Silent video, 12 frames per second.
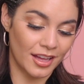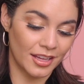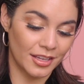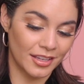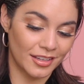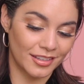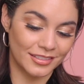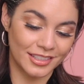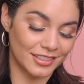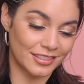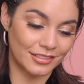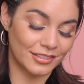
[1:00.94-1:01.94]

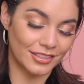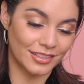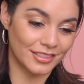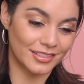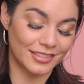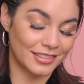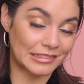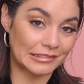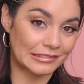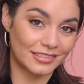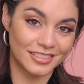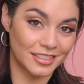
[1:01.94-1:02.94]
It's
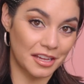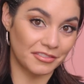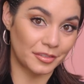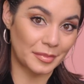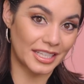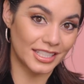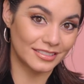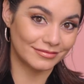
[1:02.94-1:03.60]
not for me.